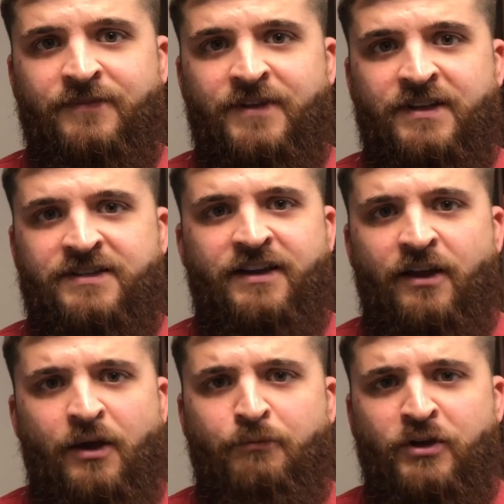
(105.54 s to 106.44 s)
He said,
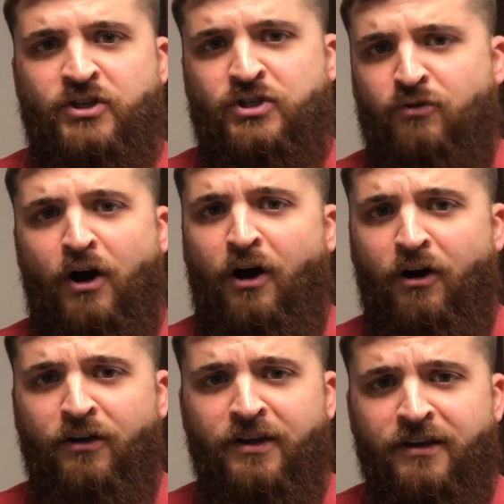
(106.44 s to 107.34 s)
"Be
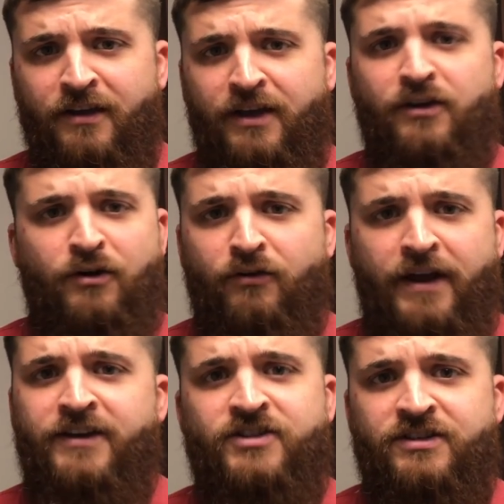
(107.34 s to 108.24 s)
strong and
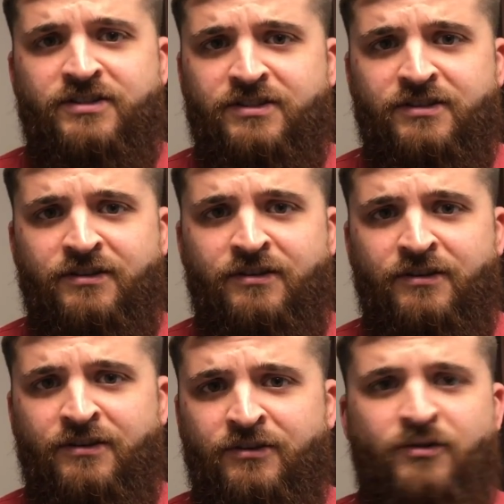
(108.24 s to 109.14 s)
courageous.
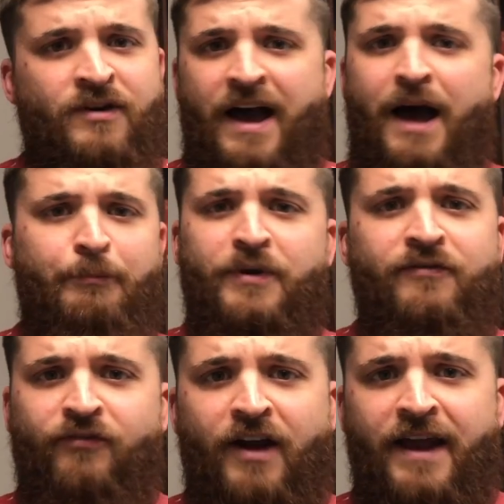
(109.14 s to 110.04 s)
Do not be
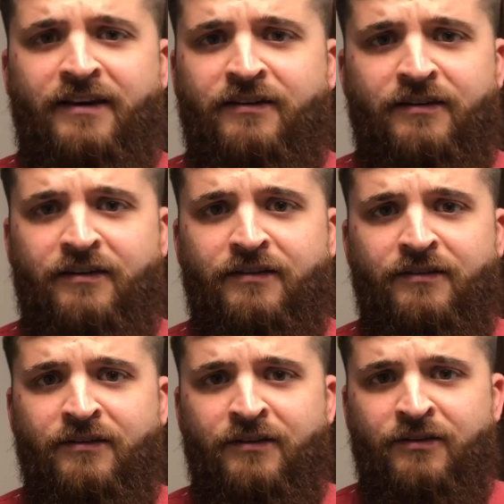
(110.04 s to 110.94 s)
frightened.
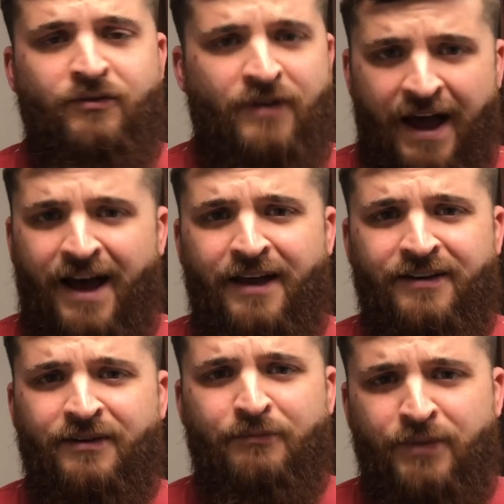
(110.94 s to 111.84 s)
Do
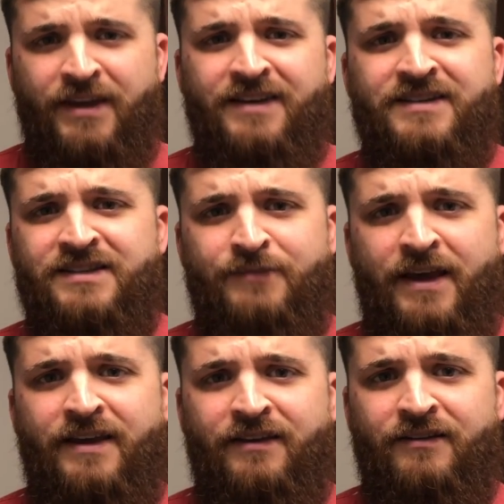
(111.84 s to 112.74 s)
not be
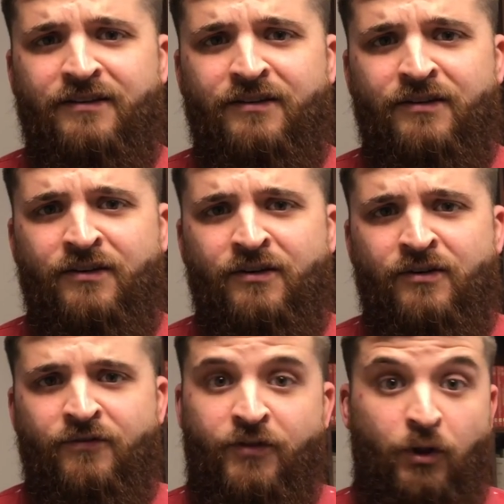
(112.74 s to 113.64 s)
dismayed.
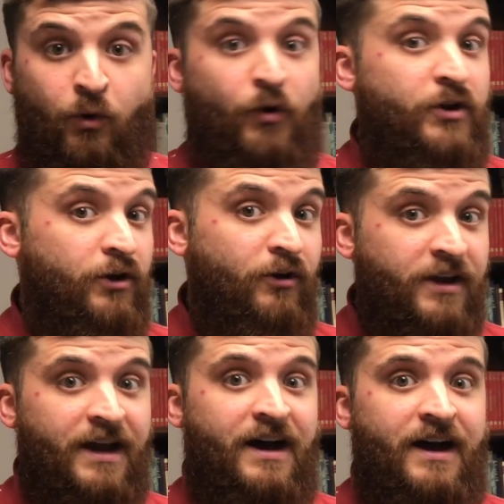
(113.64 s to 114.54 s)
For the Lord your
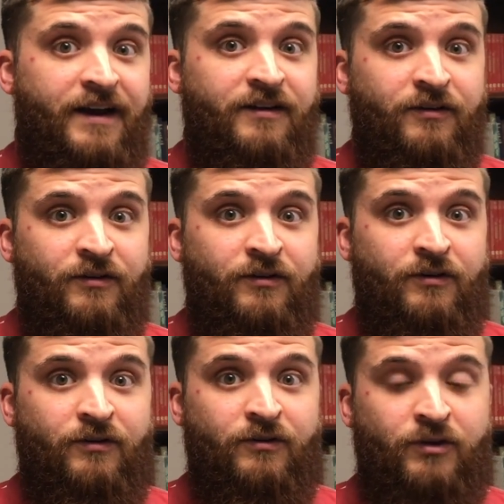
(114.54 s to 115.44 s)
God
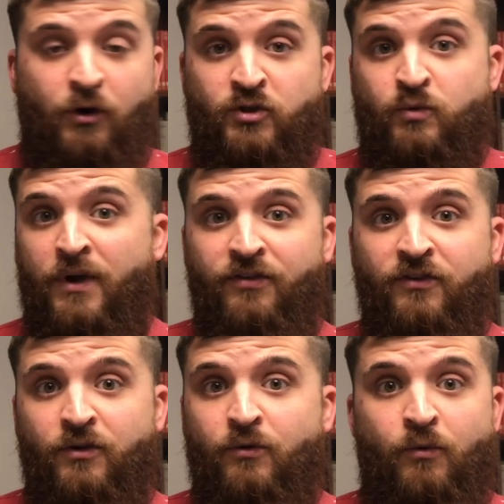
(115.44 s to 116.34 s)
goes with
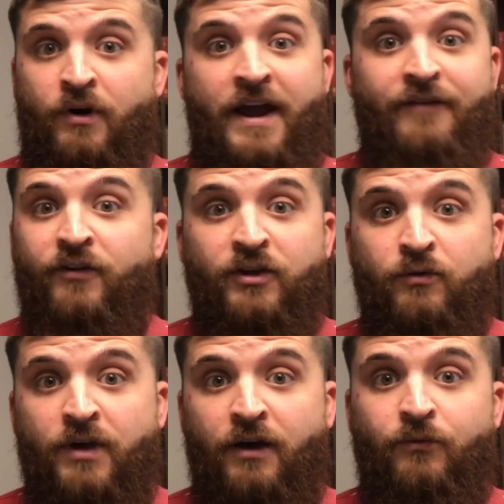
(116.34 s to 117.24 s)
you wherever you
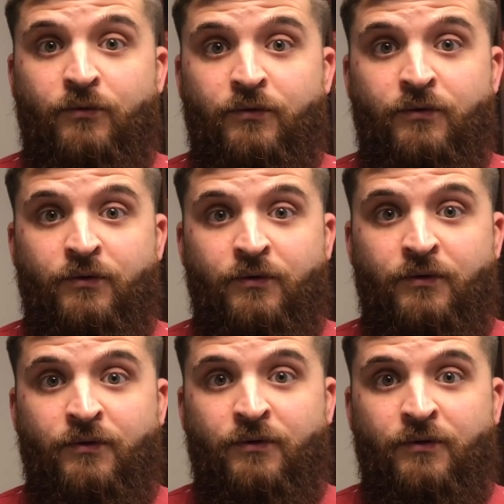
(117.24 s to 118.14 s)
go."
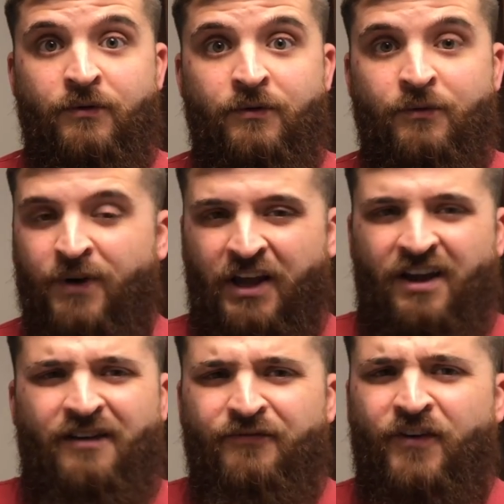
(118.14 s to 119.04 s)
What a
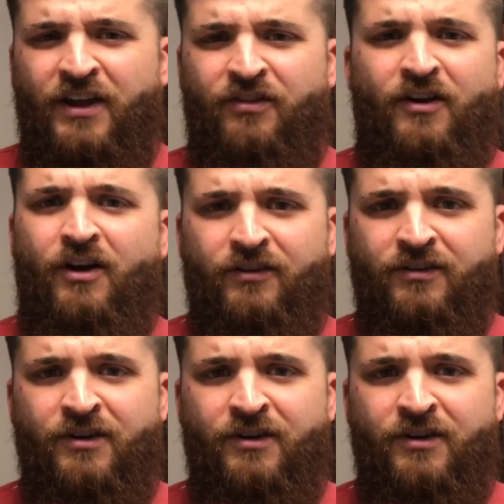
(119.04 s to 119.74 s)
comforting thought.